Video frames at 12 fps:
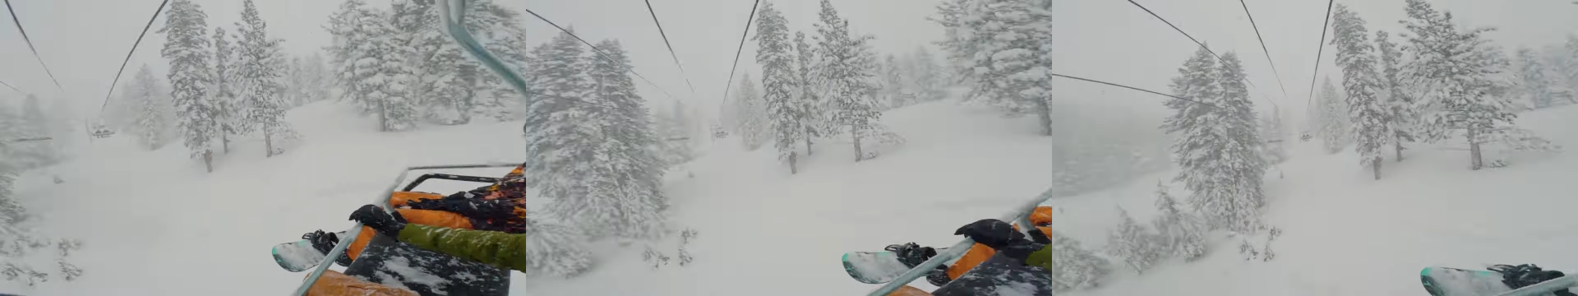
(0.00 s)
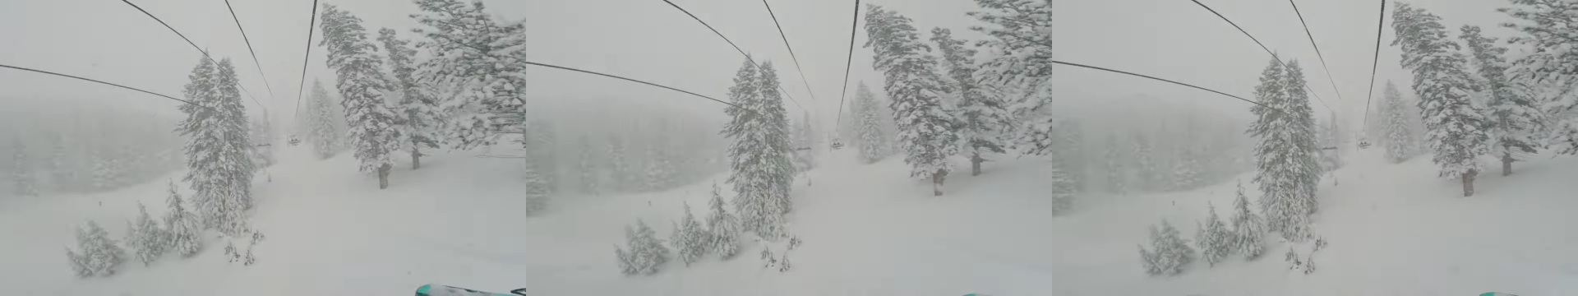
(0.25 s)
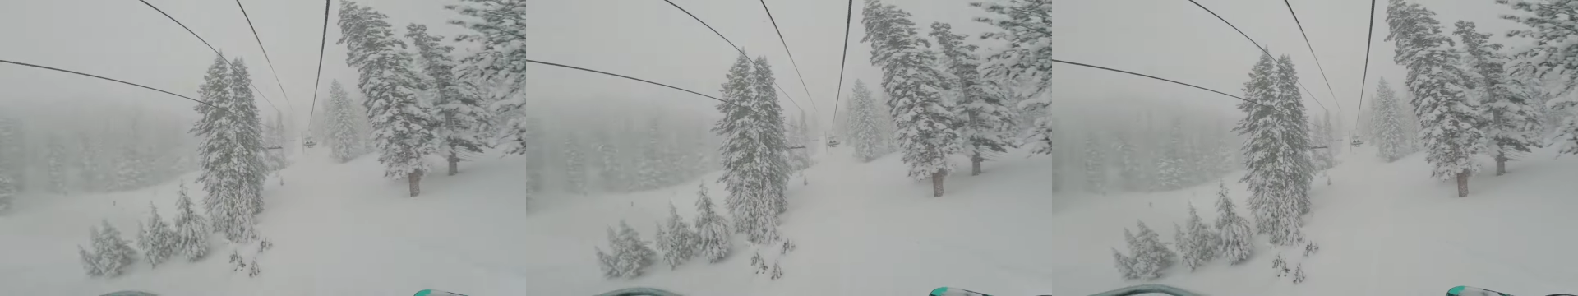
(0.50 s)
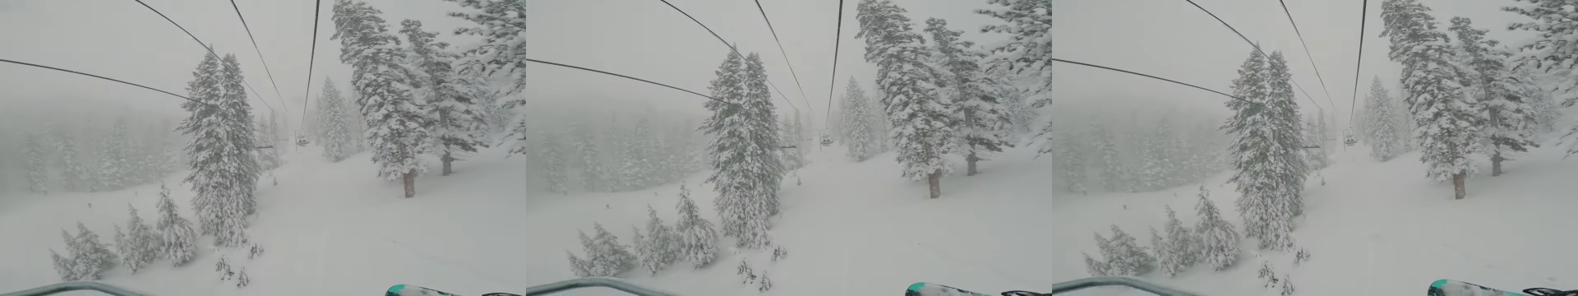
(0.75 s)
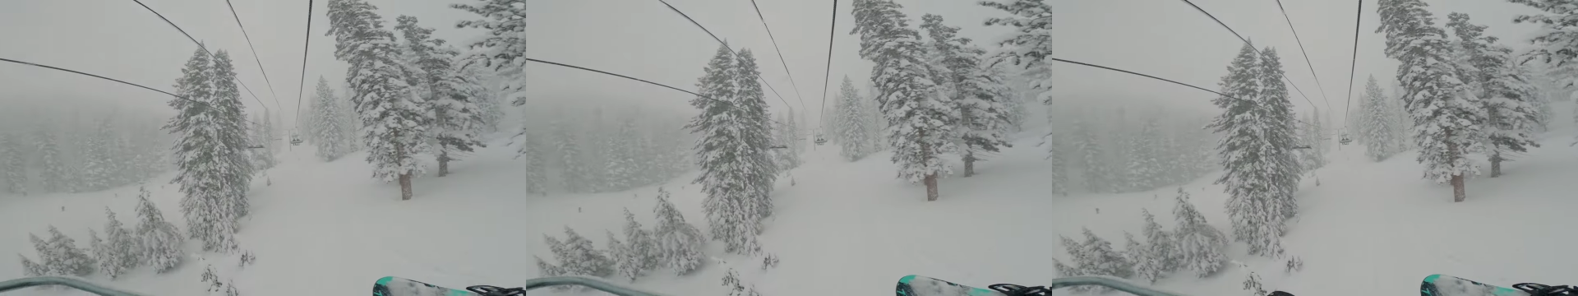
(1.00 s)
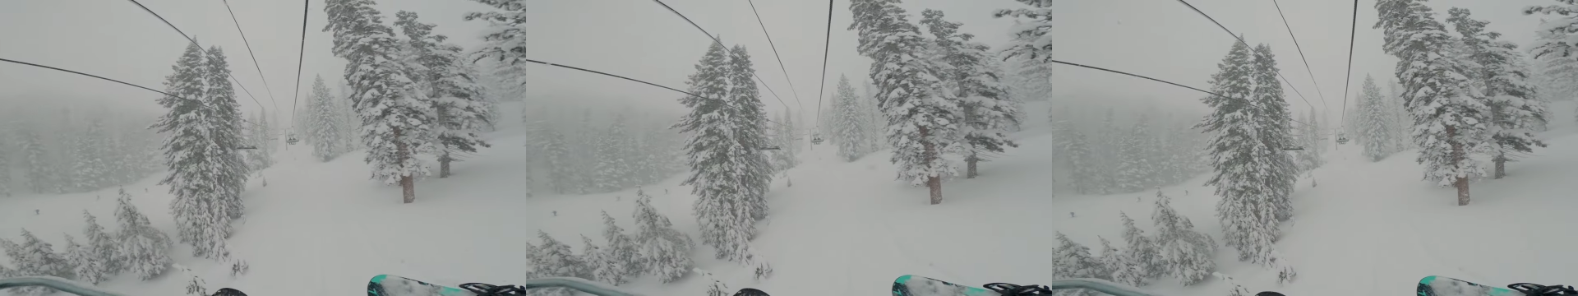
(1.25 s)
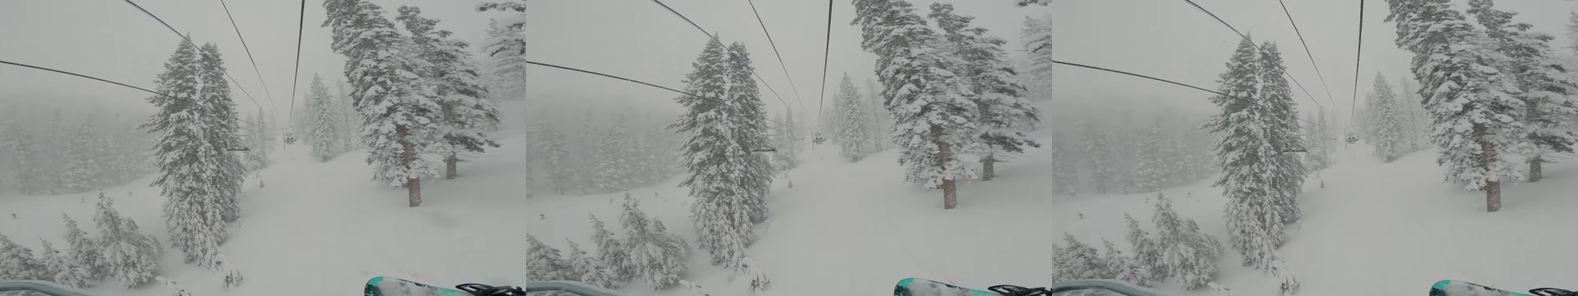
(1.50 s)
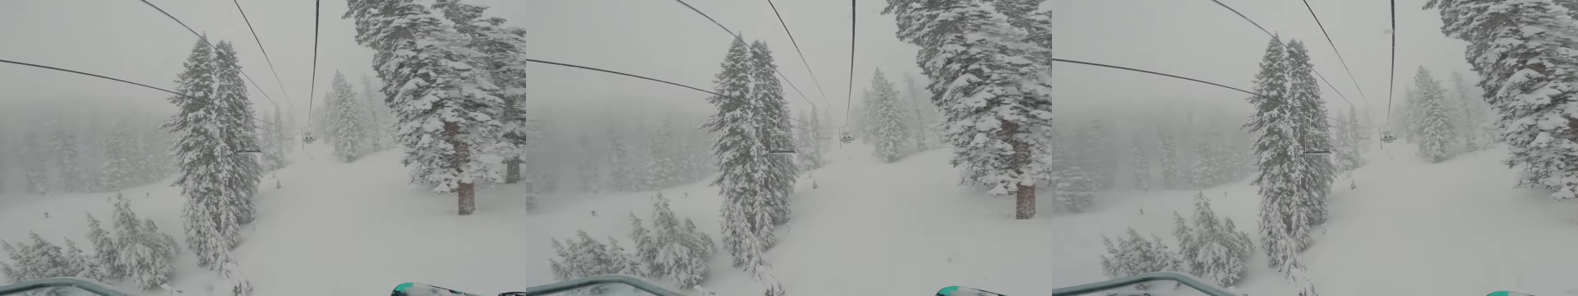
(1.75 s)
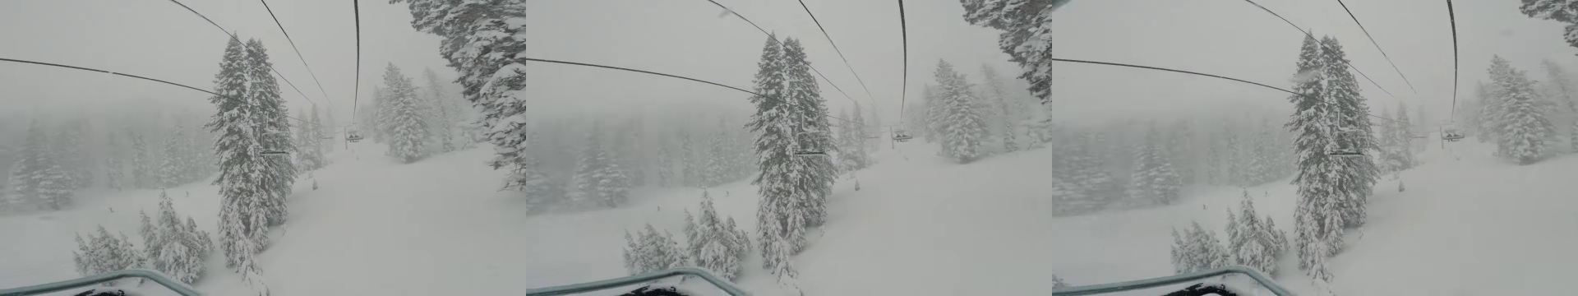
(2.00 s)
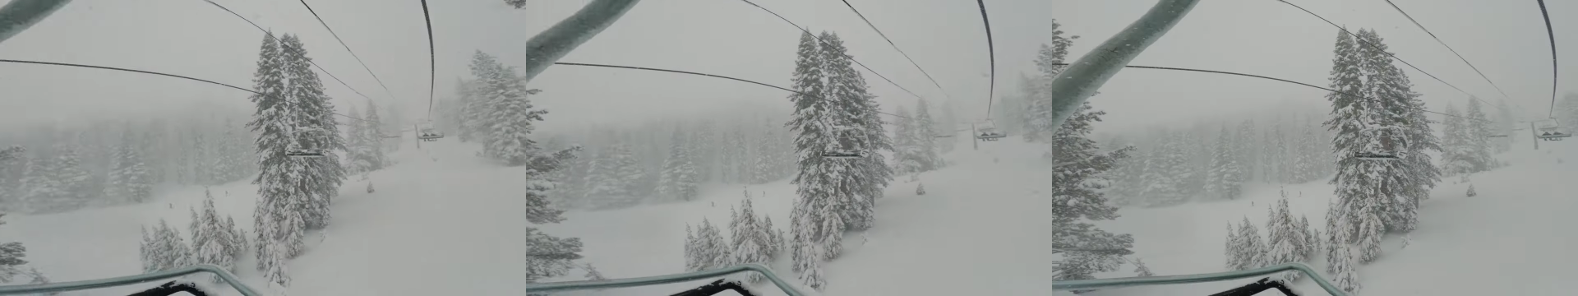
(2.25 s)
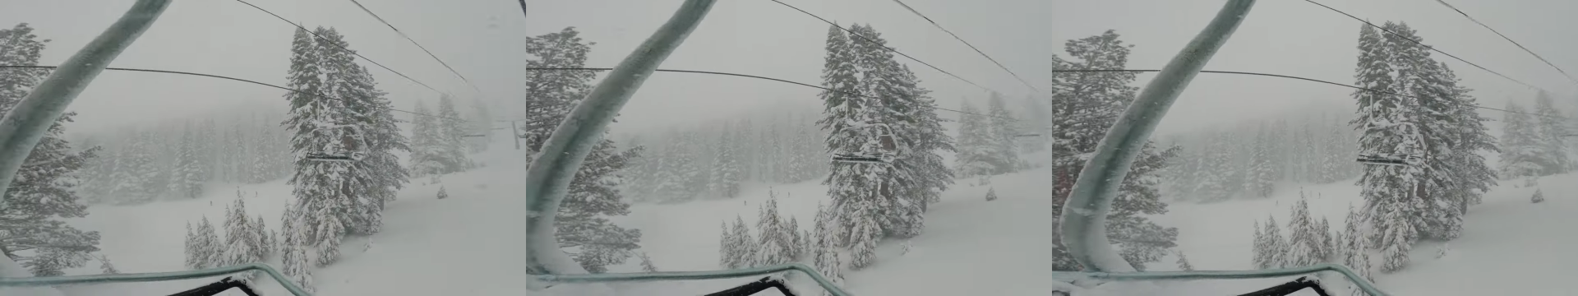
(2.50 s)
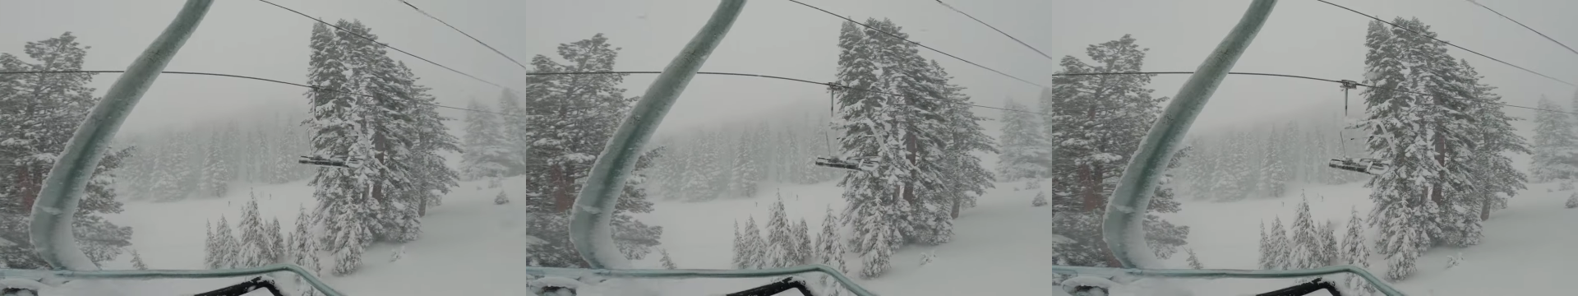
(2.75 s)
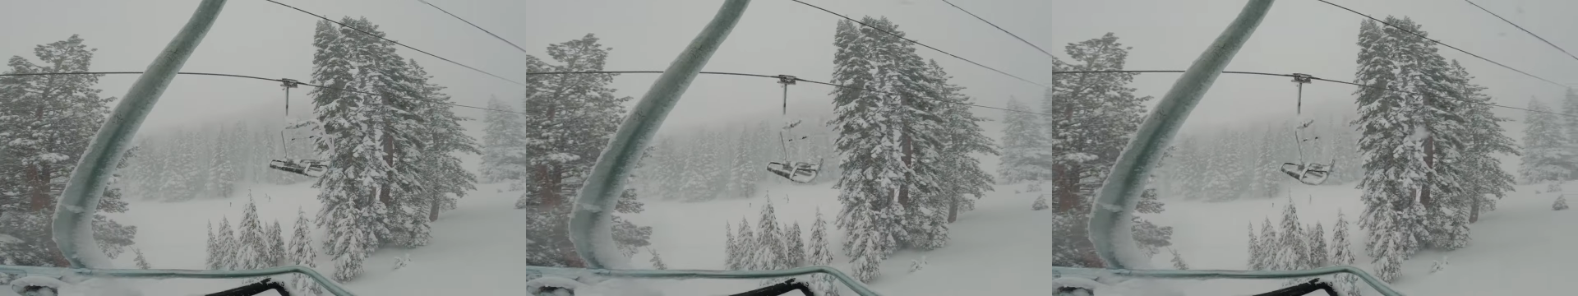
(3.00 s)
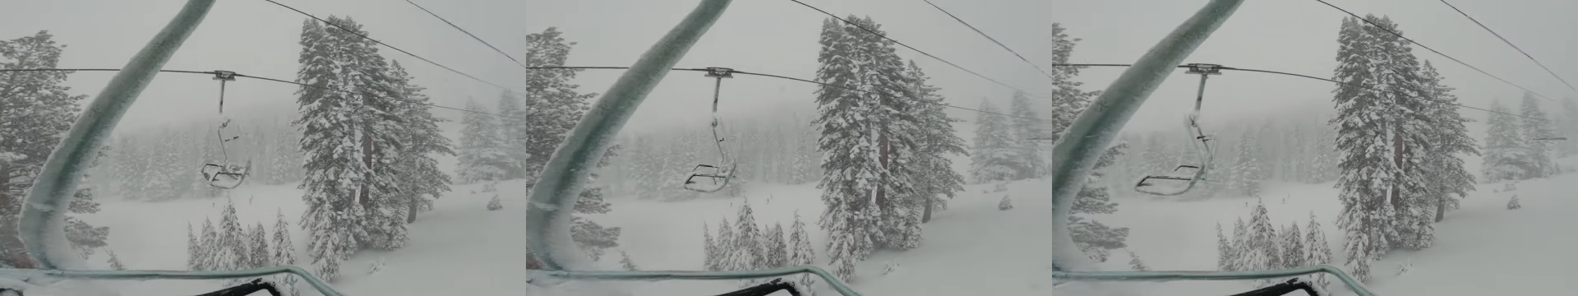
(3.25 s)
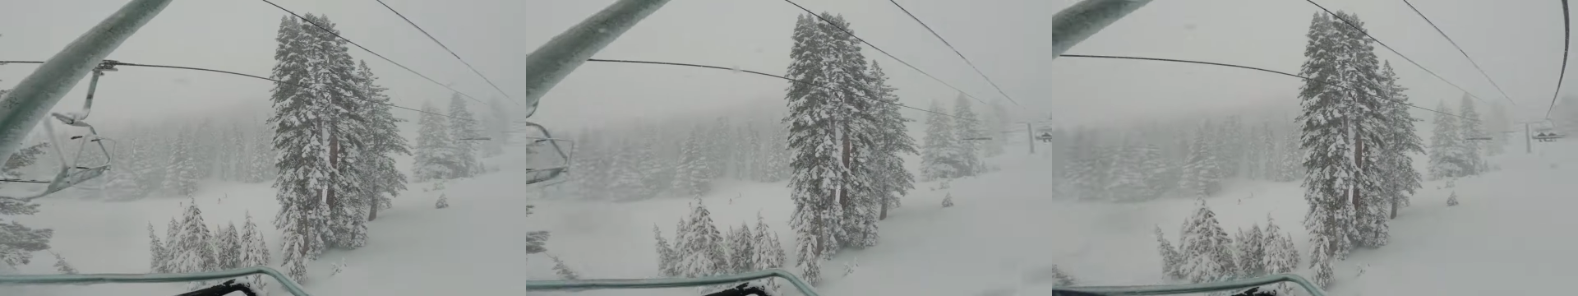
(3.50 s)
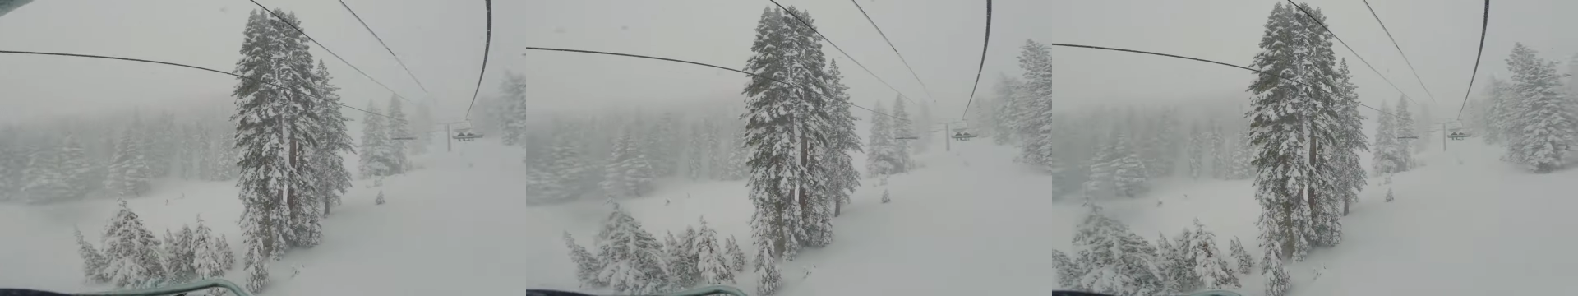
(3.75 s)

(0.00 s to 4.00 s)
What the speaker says: Nobody's mouth can be seen.